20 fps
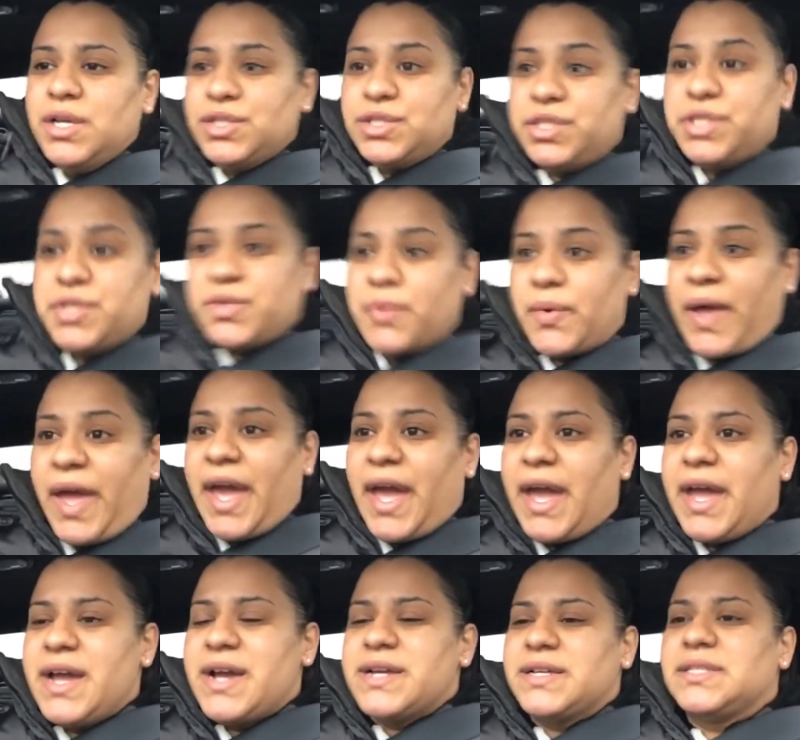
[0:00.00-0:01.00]
she's
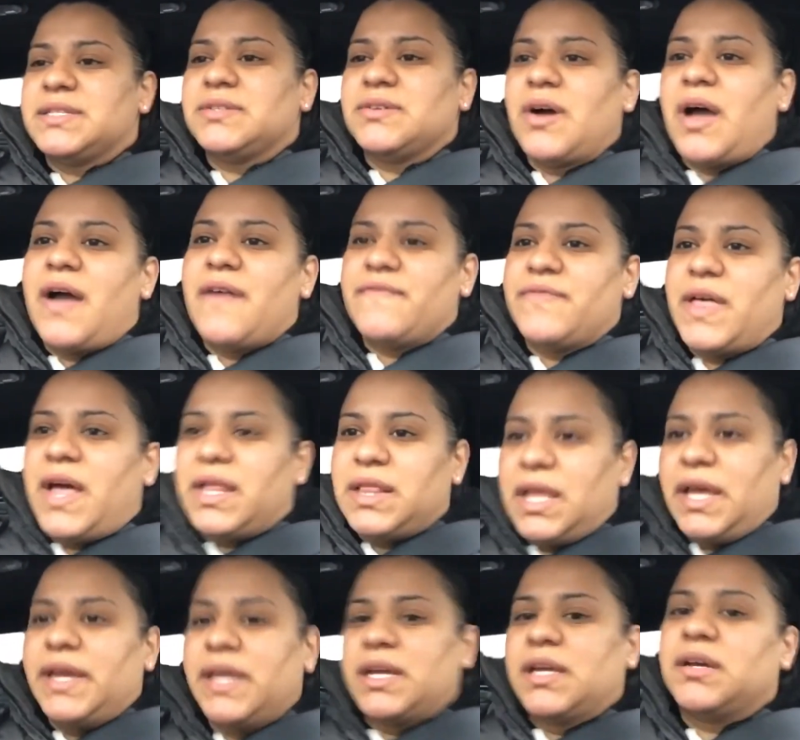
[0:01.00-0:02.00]
okay. I still have that,
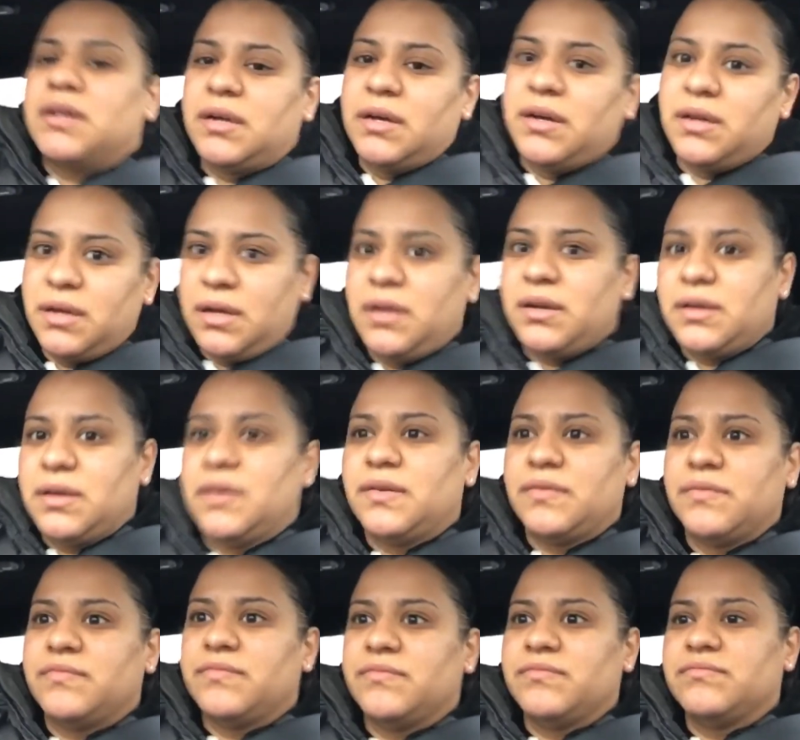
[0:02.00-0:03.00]
like,
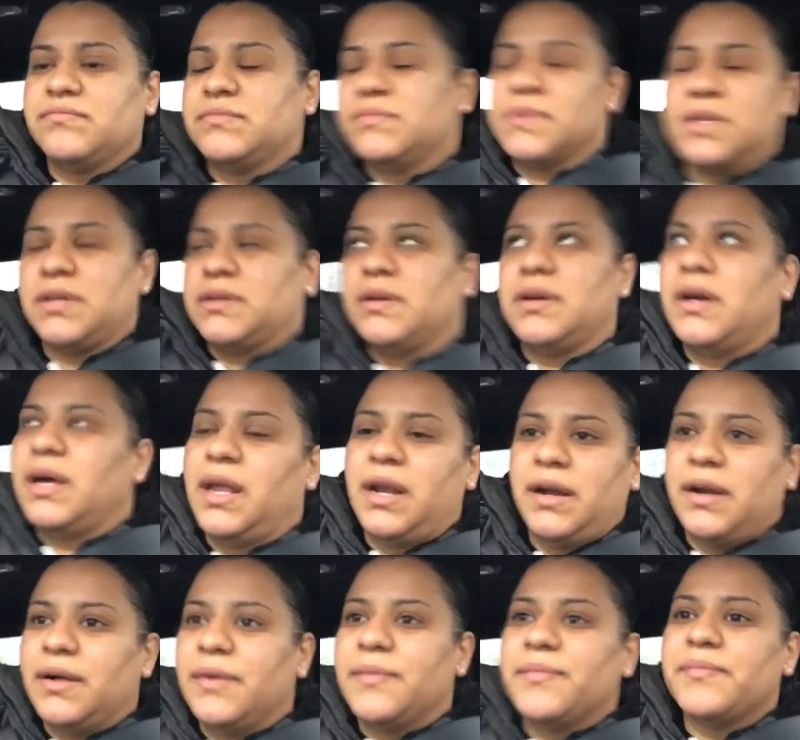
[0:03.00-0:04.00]
I
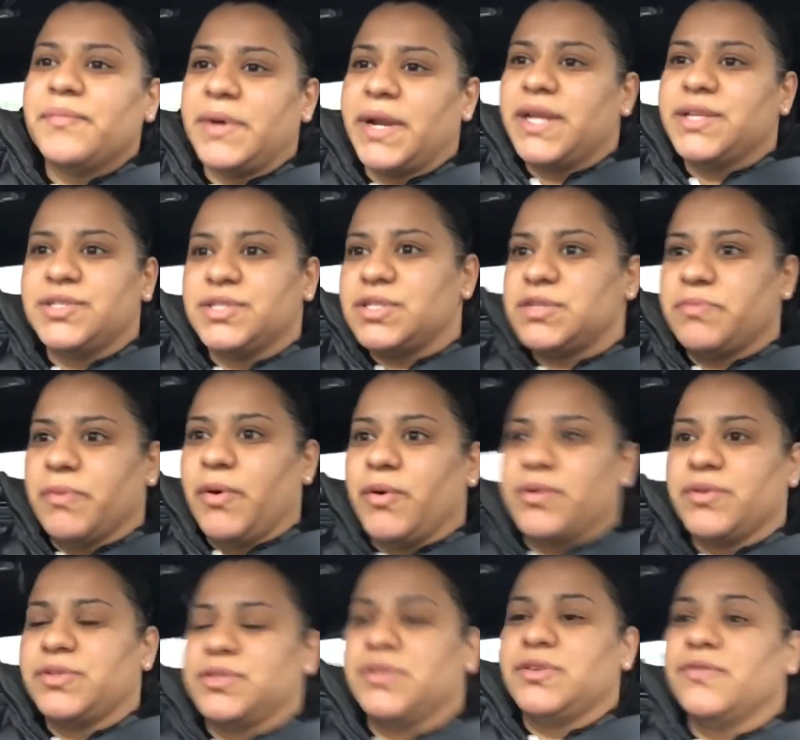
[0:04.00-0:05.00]
don't know. But I just spoke
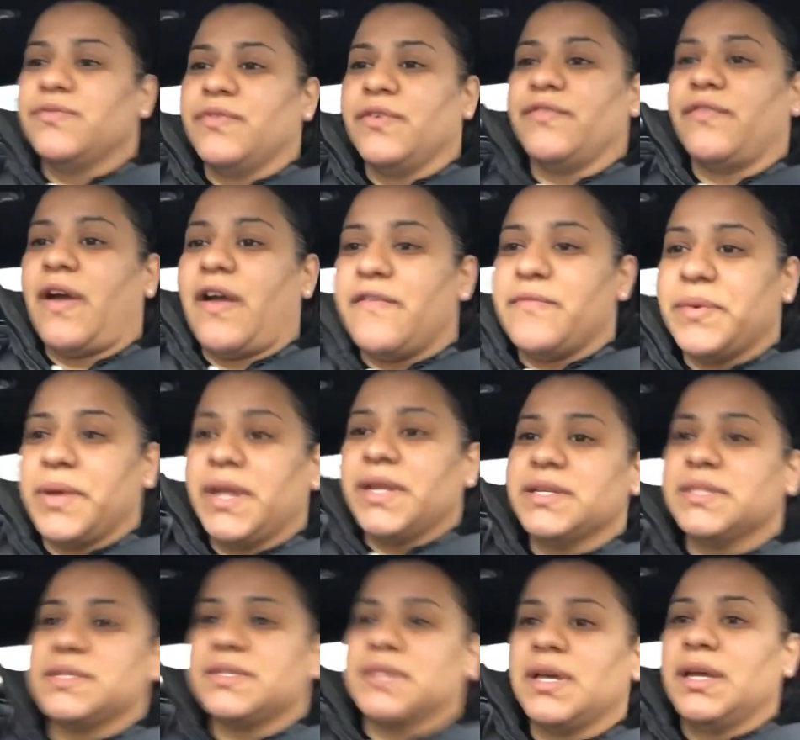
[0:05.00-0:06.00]
to you for five
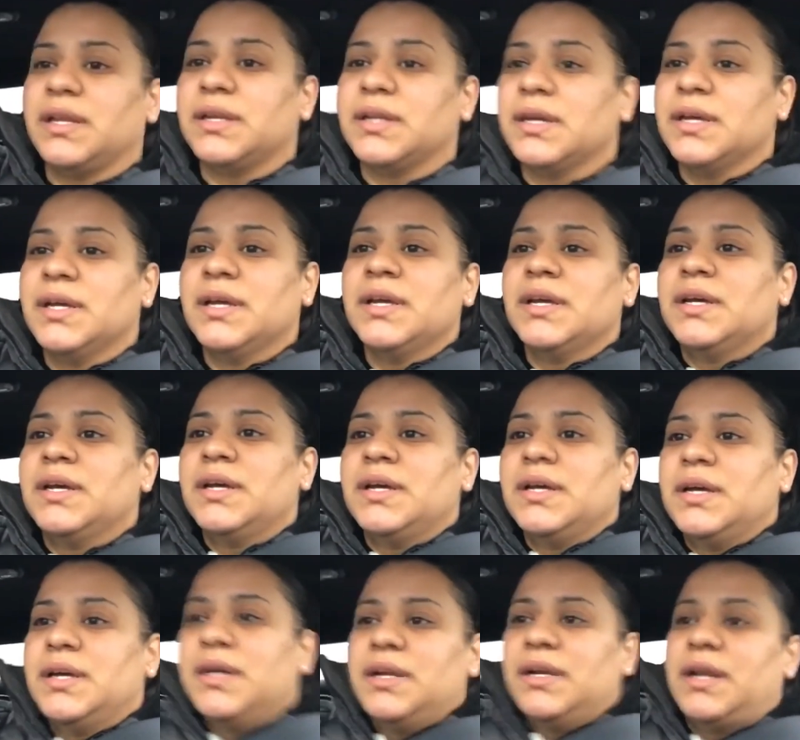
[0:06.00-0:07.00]
minutes.
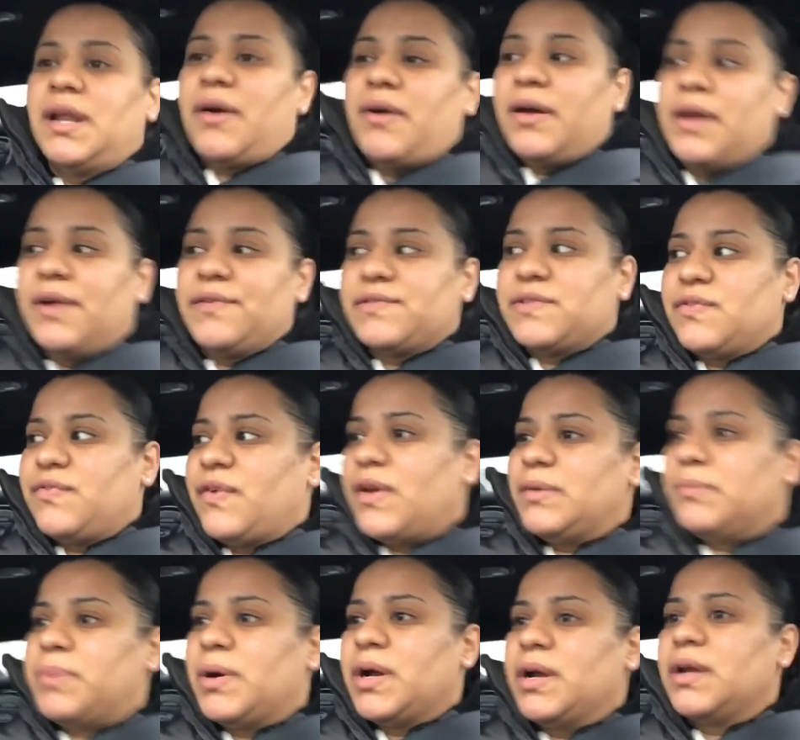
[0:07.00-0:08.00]
And, you know, I have to
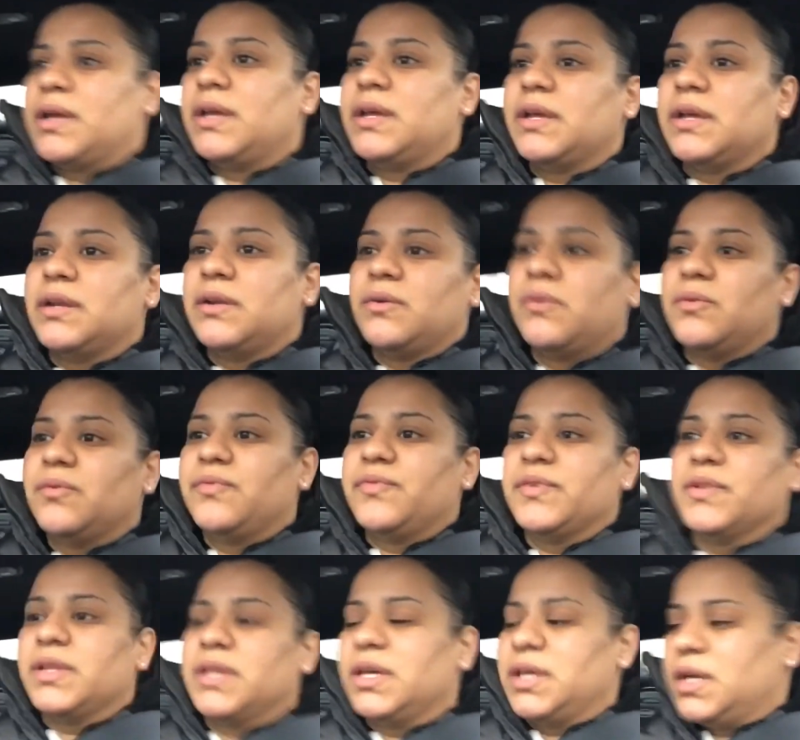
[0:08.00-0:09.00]
find parking, and
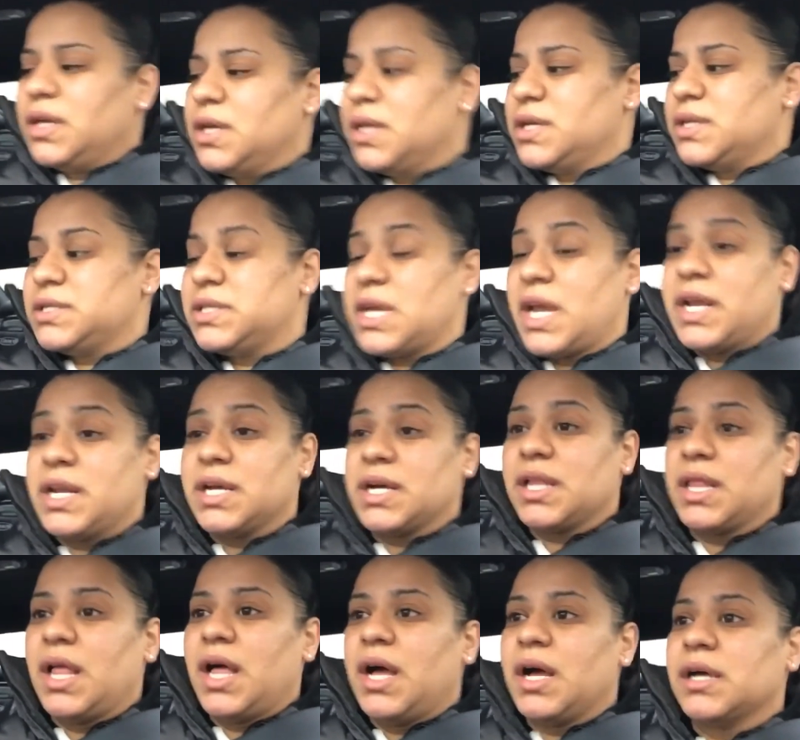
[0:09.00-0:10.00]
hopefully, it's 8
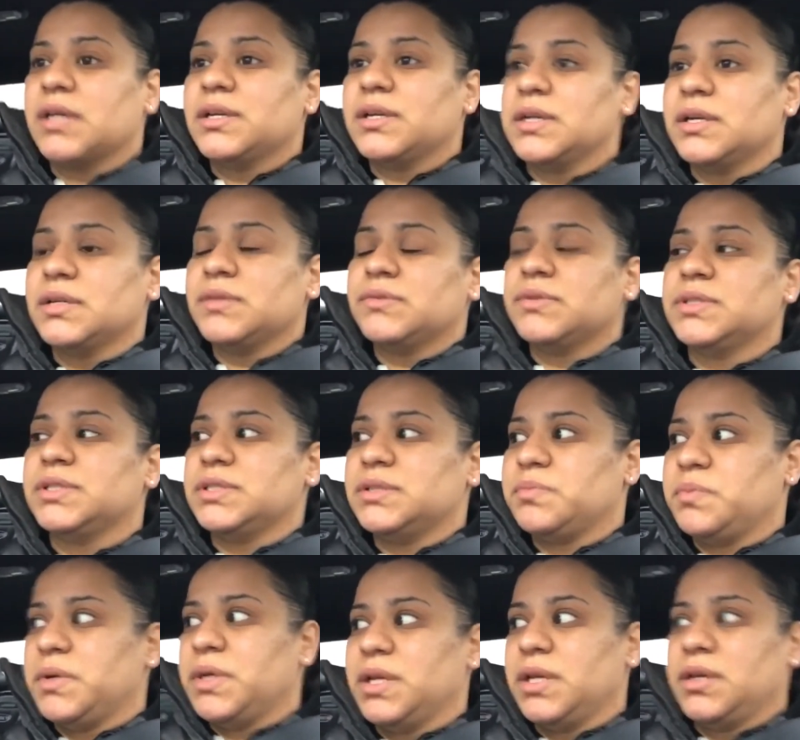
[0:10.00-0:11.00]
o'clock, which is
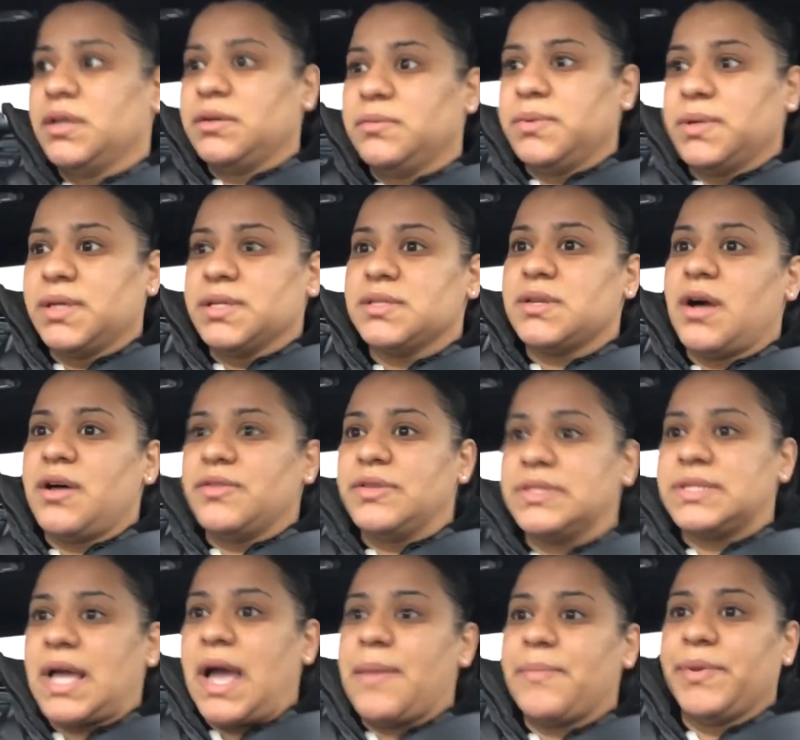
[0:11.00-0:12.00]
pretty good because all
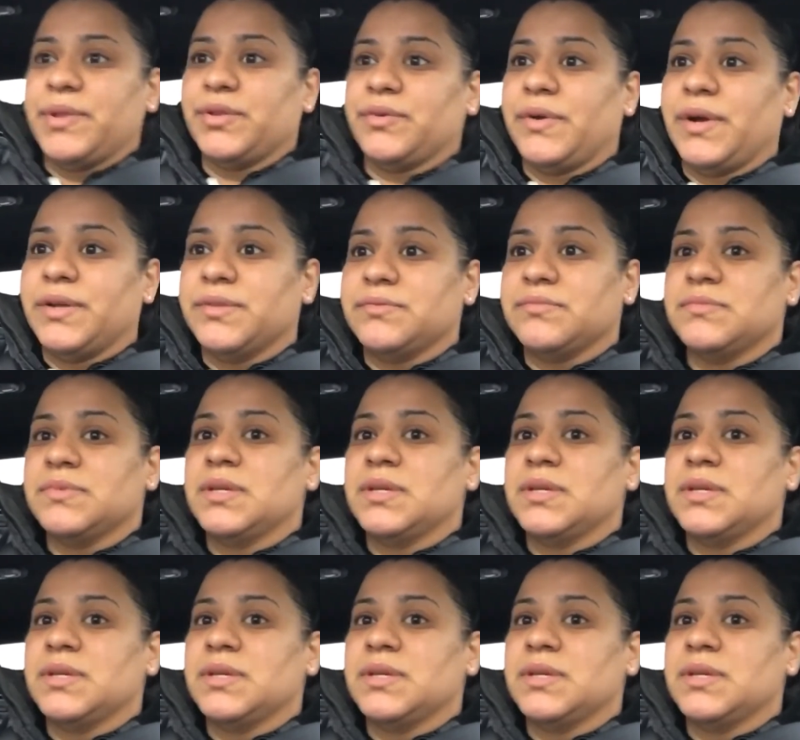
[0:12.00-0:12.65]
this happened around